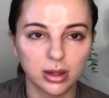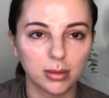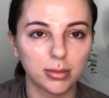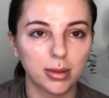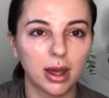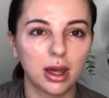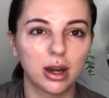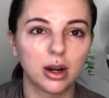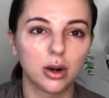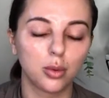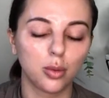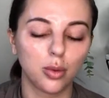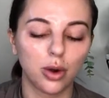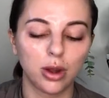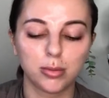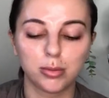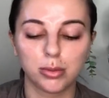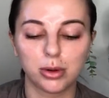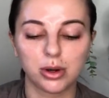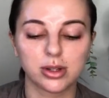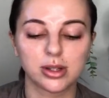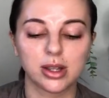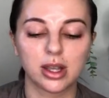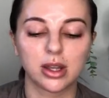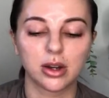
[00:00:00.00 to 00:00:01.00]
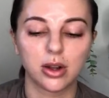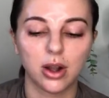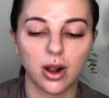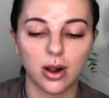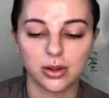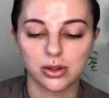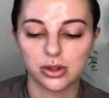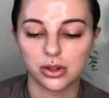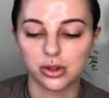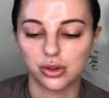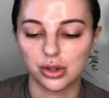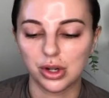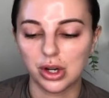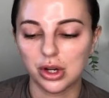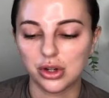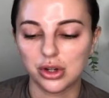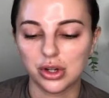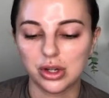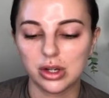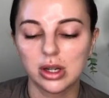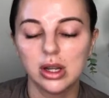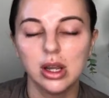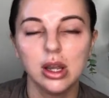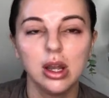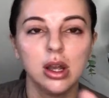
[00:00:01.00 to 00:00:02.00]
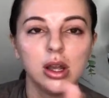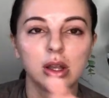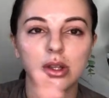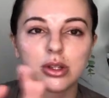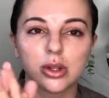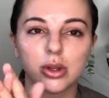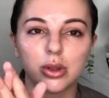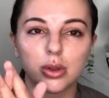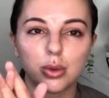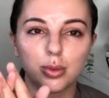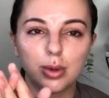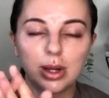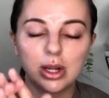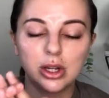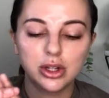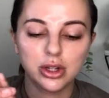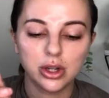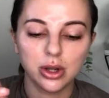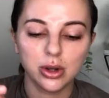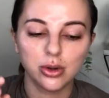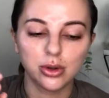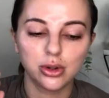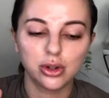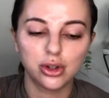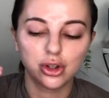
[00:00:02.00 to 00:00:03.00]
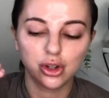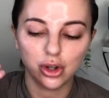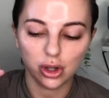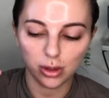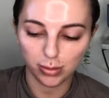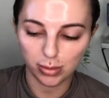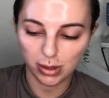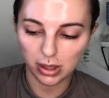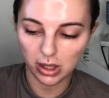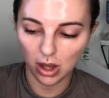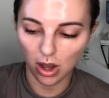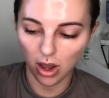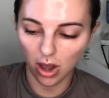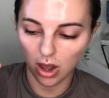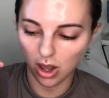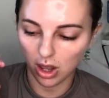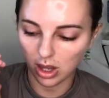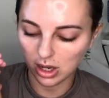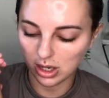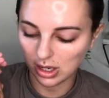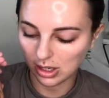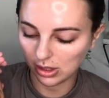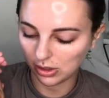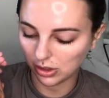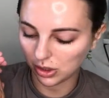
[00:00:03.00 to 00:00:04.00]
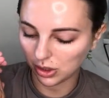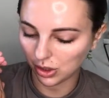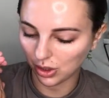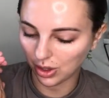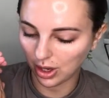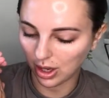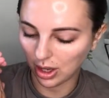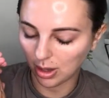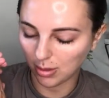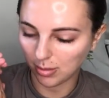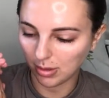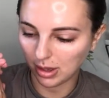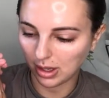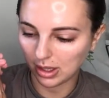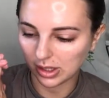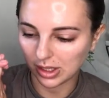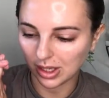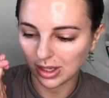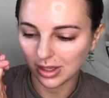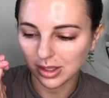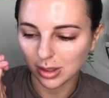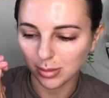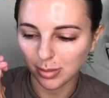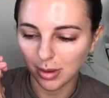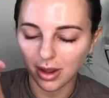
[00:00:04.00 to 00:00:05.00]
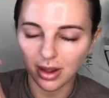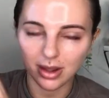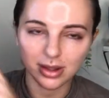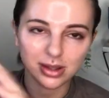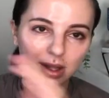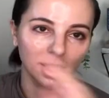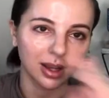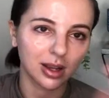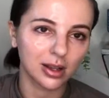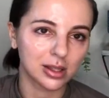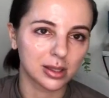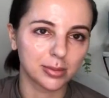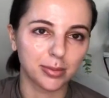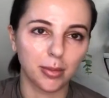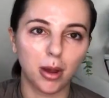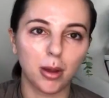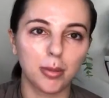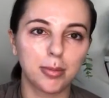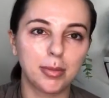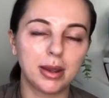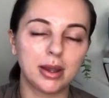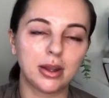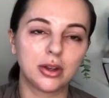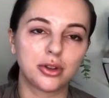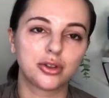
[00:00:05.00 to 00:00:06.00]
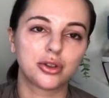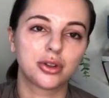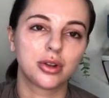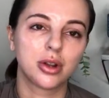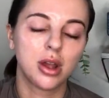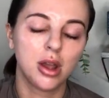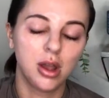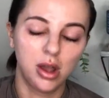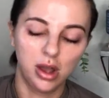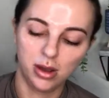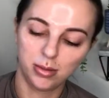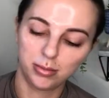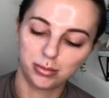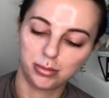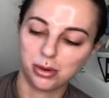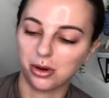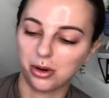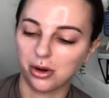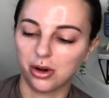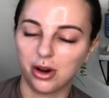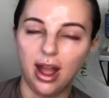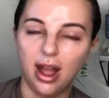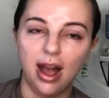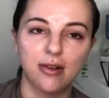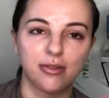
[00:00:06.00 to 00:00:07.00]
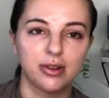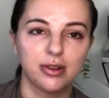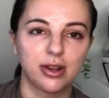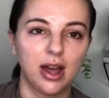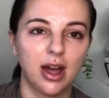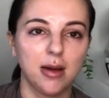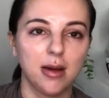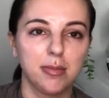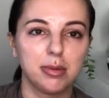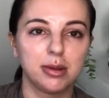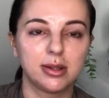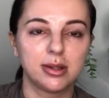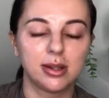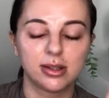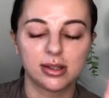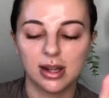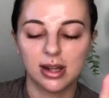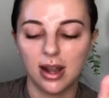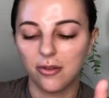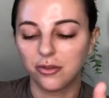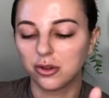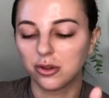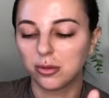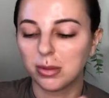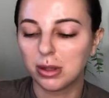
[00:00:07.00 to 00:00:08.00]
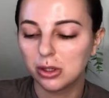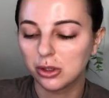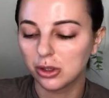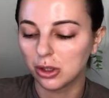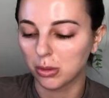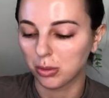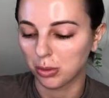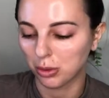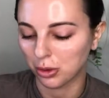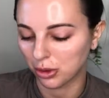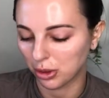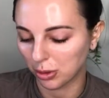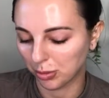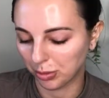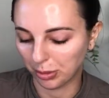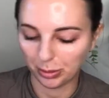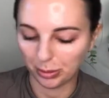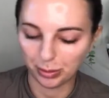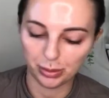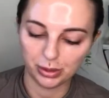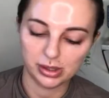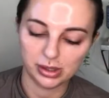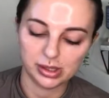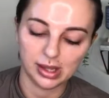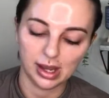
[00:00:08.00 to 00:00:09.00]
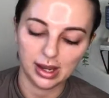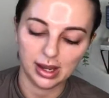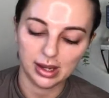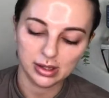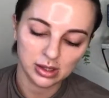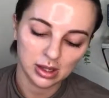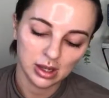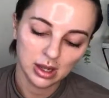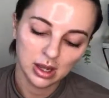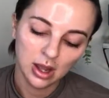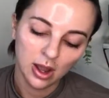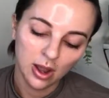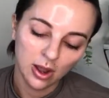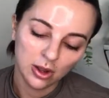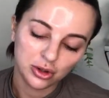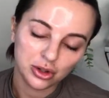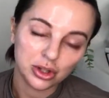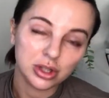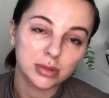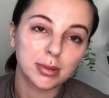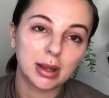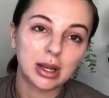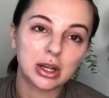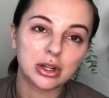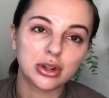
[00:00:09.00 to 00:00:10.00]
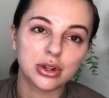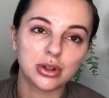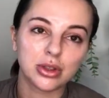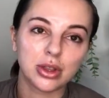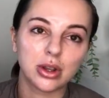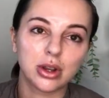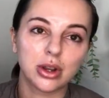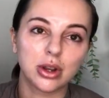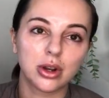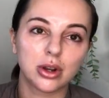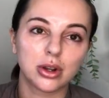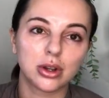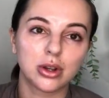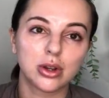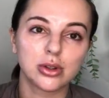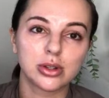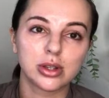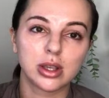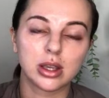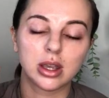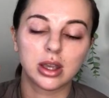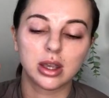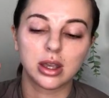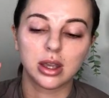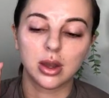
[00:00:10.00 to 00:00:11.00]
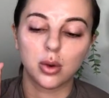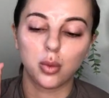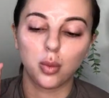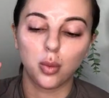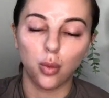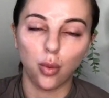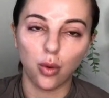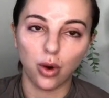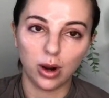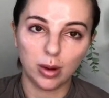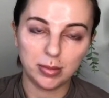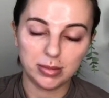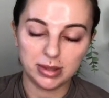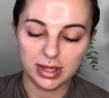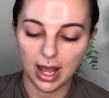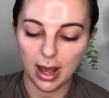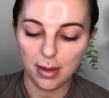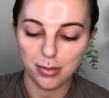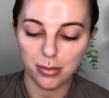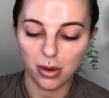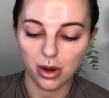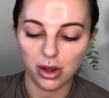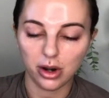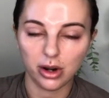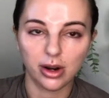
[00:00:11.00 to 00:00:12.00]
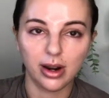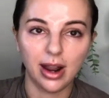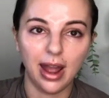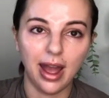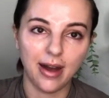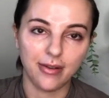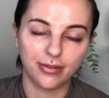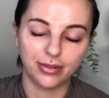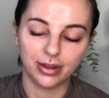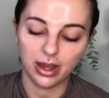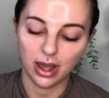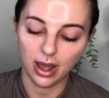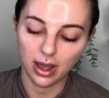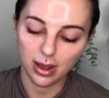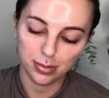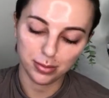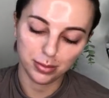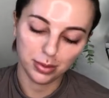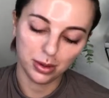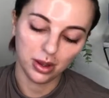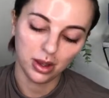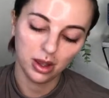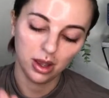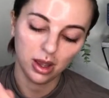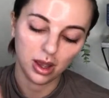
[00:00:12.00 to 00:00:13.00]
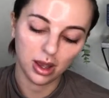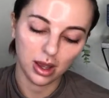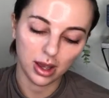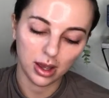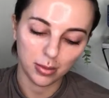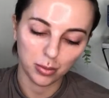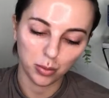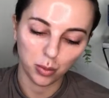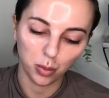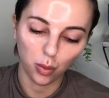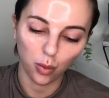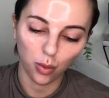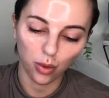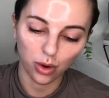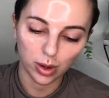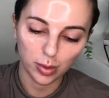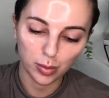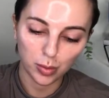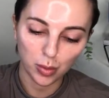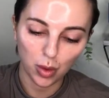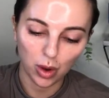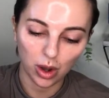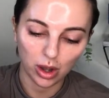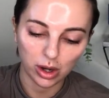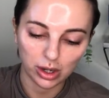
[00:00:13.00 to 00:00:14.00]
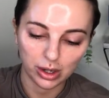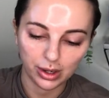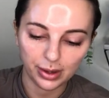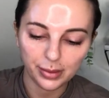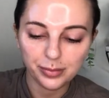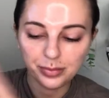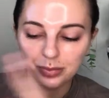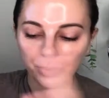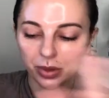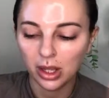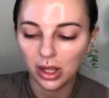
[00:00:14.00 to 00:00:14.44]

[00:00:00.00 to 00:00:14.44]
about a 1% concentration. So the ratio should be on Instagram, it's, it's about, it's like a small pinch per half a cup. It doesn't have to be super, super precise. Just make sure that you're using warm tap water, half a cup. Um, warm water